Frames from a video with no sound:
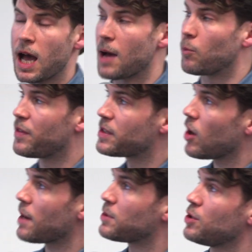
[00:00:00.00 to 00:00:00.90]
And with
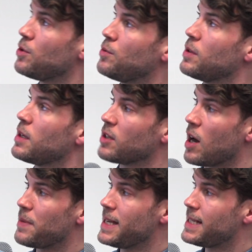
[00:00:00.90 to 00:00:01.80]
type 2
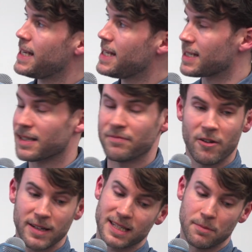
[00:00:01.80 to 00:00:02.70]
diabetes, there's a
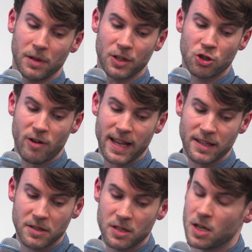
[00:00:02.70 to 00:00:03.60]
very similar
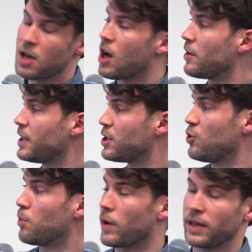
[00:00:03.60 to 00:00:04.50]
trend. Only
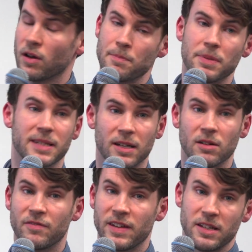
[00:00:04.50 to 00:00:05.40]
2.9%
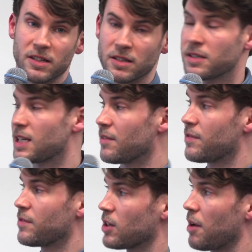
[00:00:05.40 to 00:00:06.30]
of vegans have
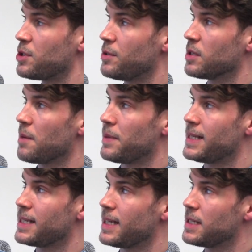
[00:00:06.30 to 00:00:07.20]
type 2
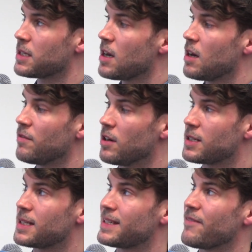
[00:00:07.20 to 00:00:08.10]
diabetes
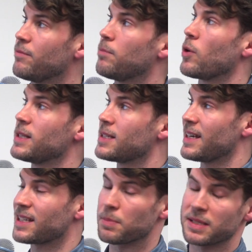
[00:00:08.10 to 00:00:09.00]
versus
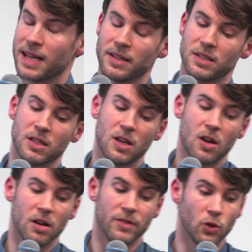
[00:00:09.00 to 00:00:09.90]
7.6%
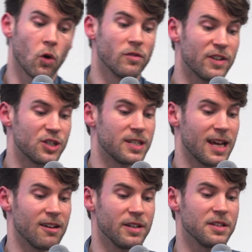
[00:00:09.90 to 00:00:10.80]
of a
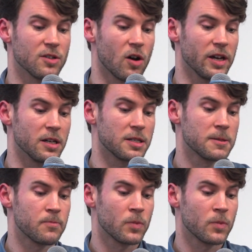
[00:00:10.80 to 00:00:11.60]
non-vegetarian diet.